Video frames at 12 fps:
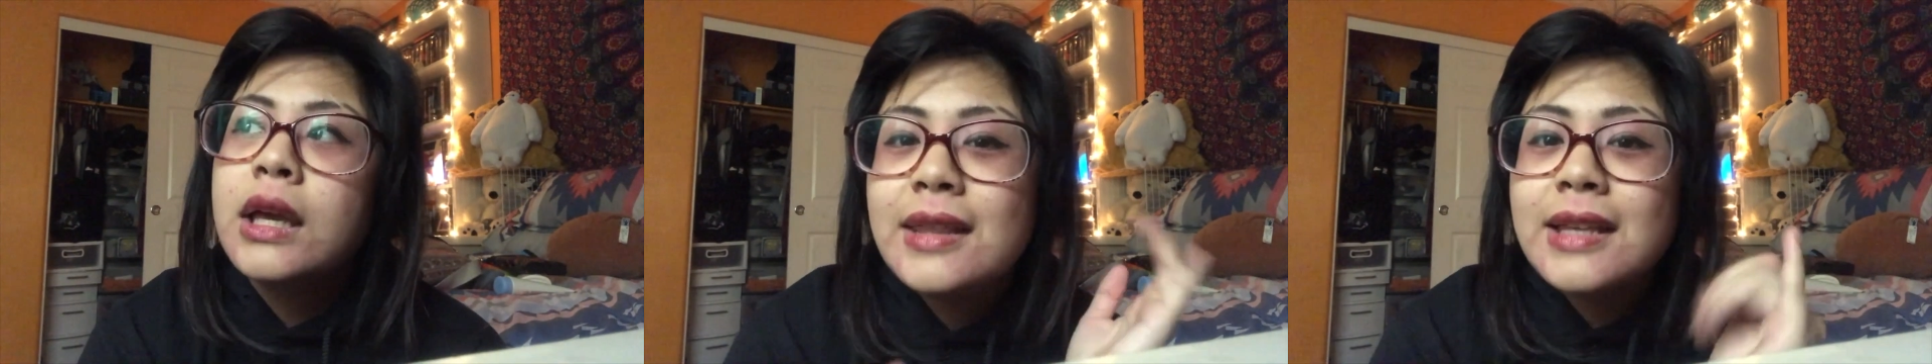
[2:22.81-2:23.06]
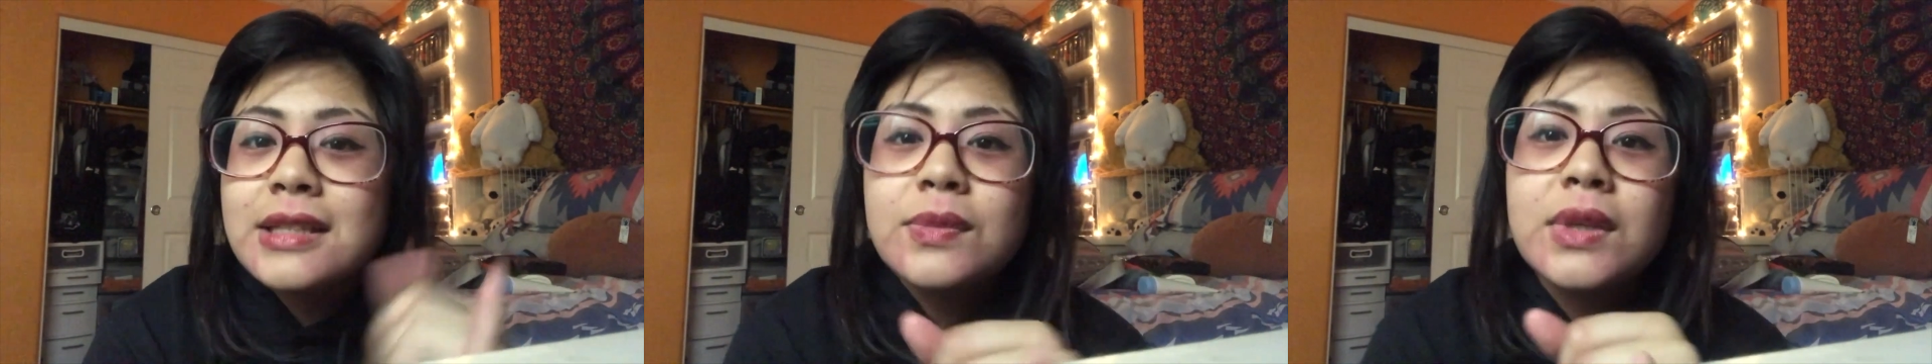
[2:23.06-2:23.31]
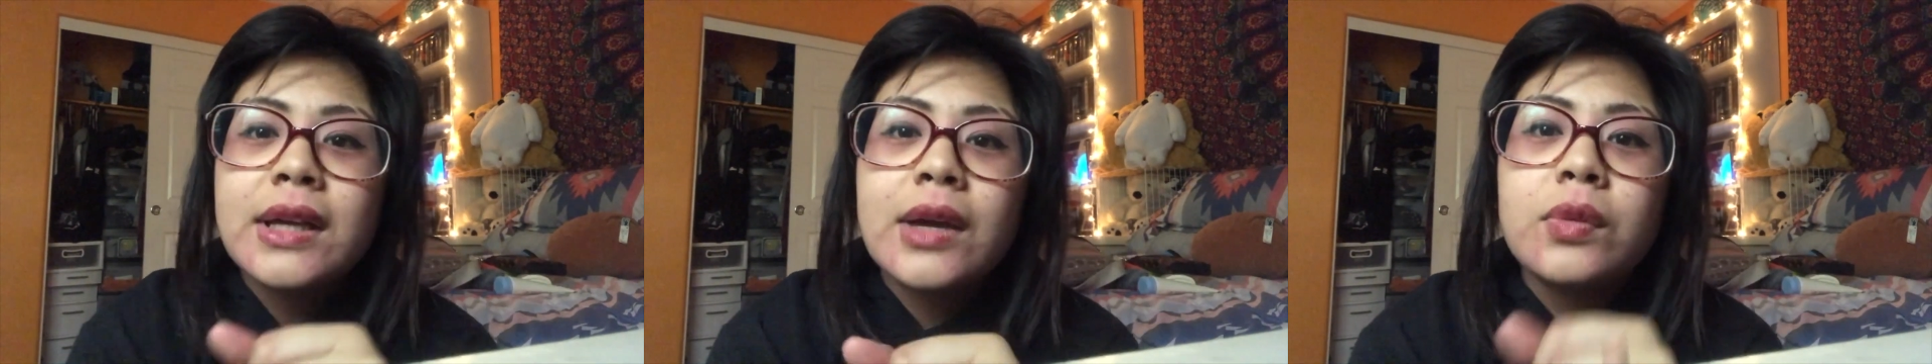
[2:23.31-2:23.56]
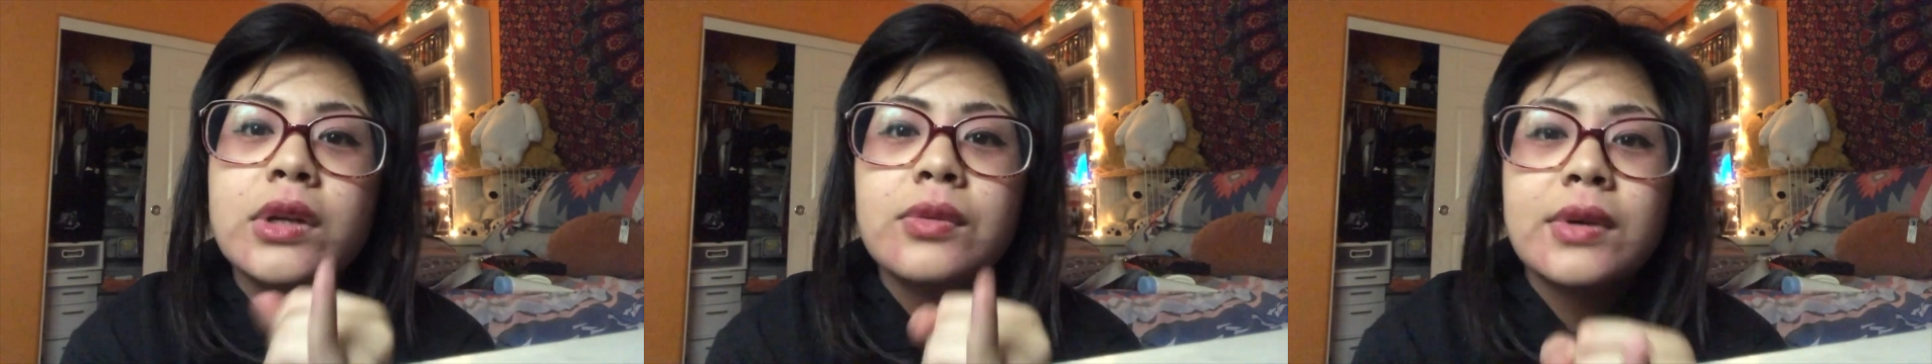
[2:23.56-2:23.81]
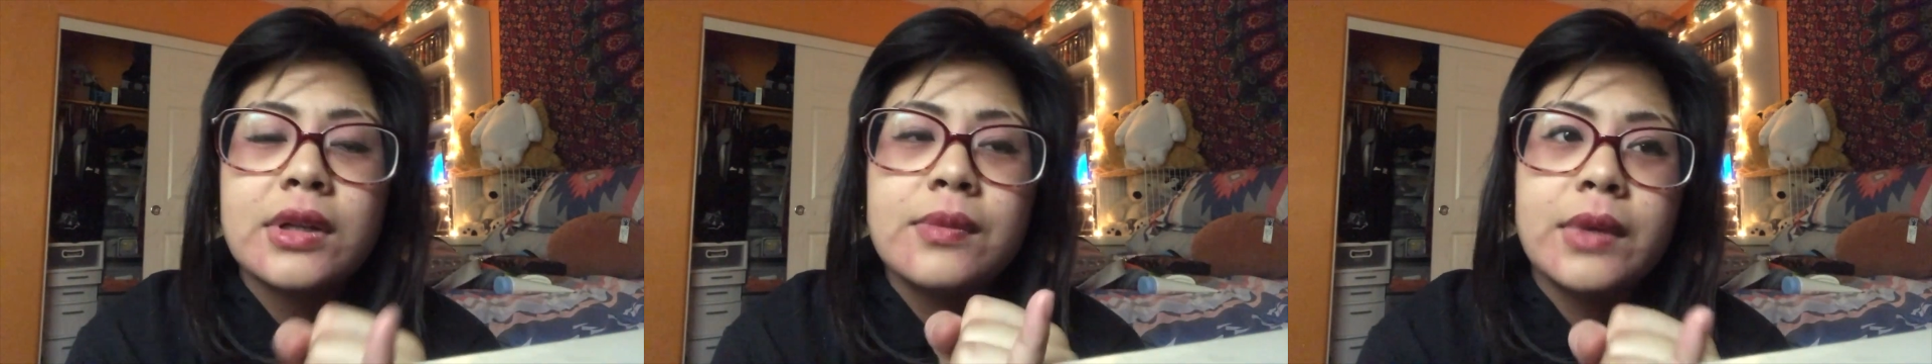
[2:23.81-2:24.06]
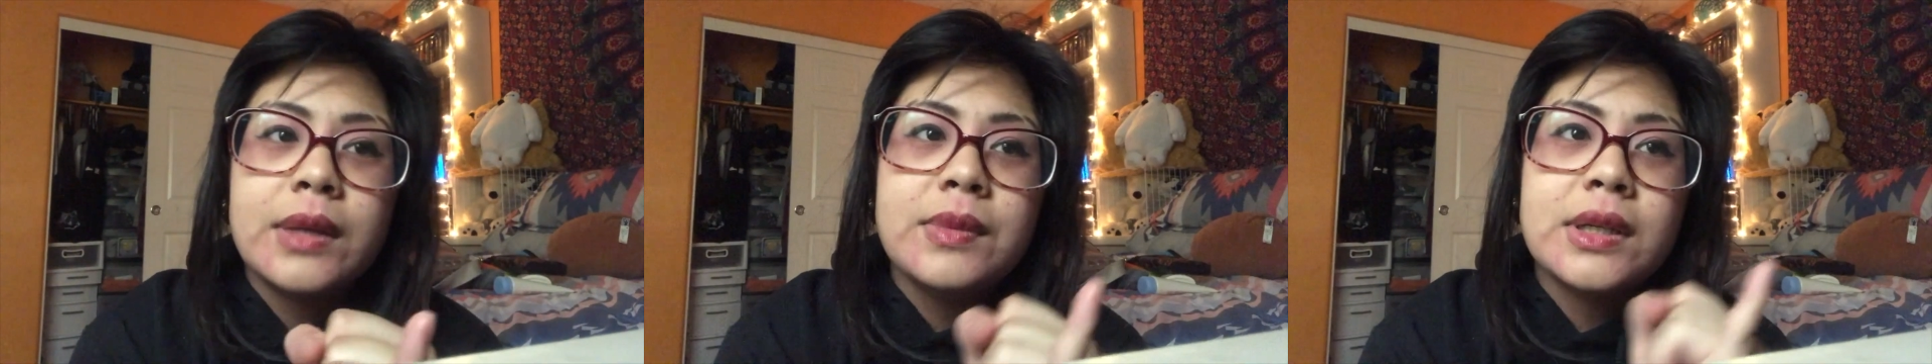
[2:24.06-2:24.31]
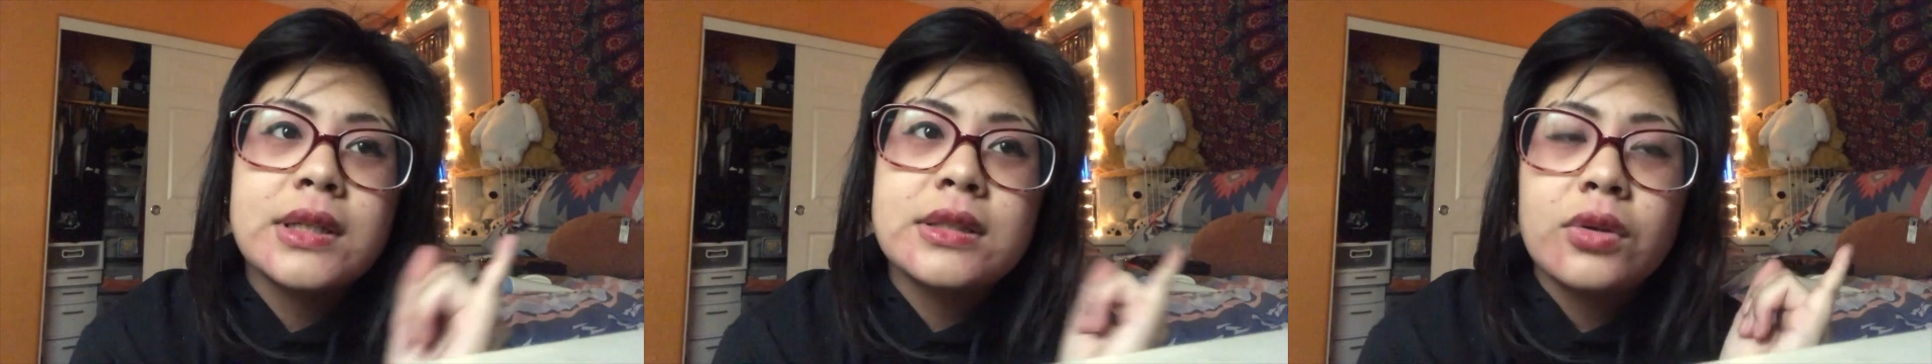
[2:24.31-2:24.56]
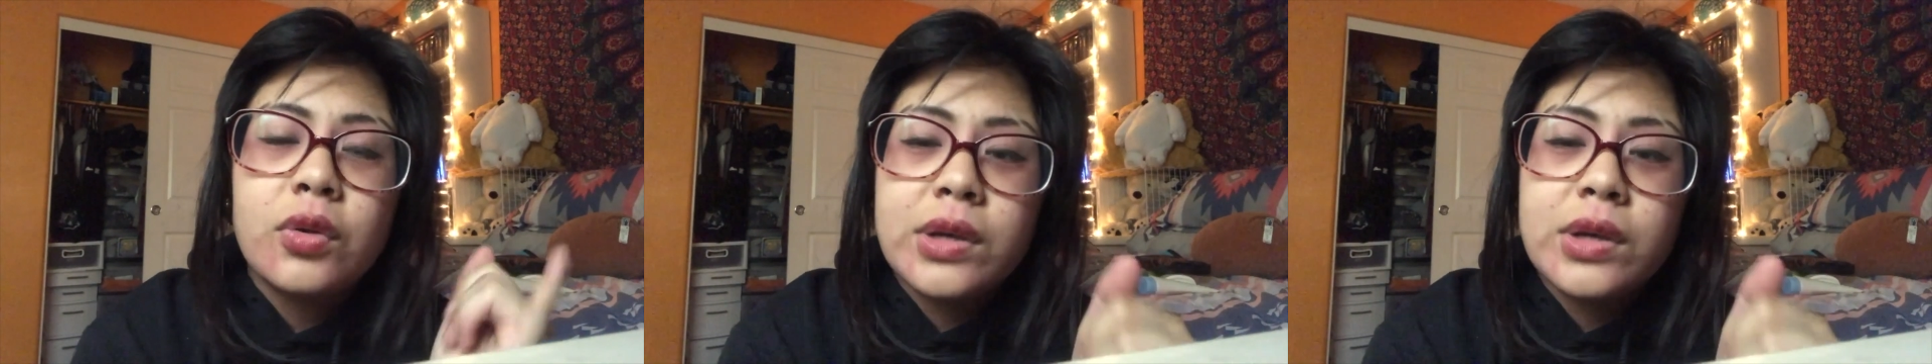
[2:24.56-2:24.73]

And that's something I wouldn't recommend because the